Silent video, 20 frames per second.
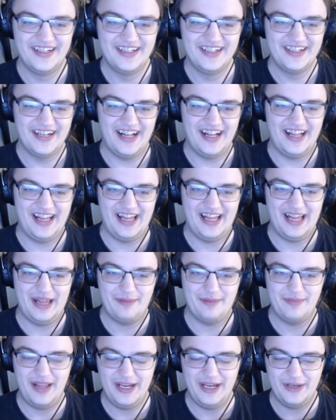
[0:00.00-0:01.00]

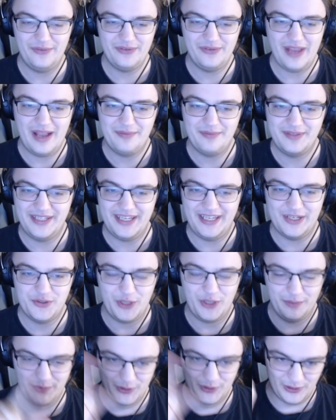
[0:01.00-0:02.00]
I also have the
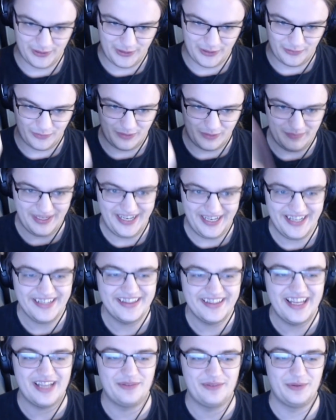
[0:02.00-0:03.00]
Tribunal here with me
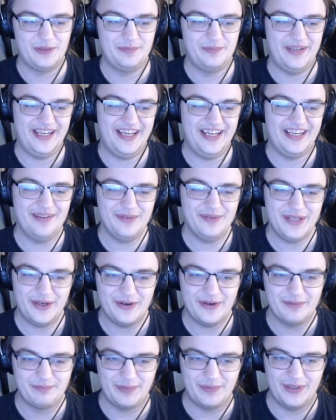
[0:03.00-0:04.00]
that will be giving
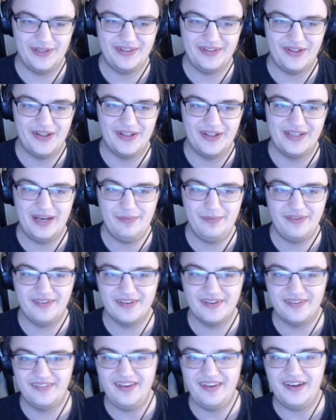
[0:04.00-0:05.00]
their input on every
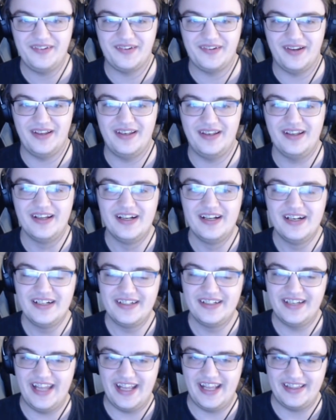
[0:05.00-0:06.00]
single section
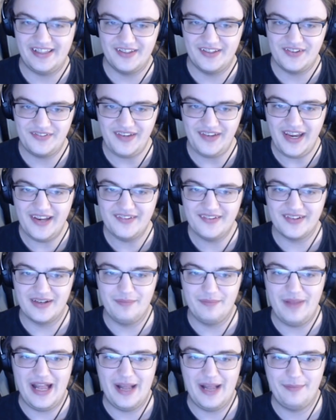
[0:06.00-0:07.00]
that is changed on the
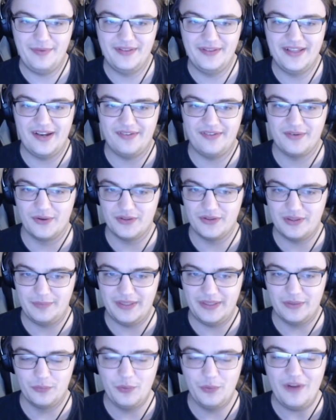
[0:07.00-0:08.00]
map. That is going to
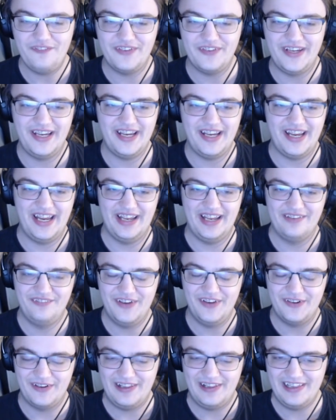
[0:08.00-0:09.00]
be Ruffy and
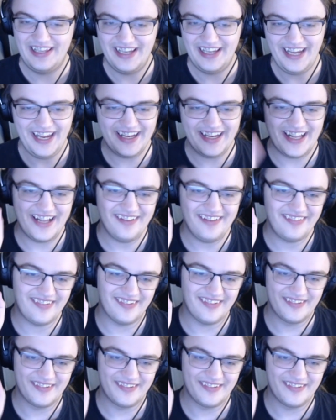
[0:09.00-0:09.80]
Feral. Hey guys!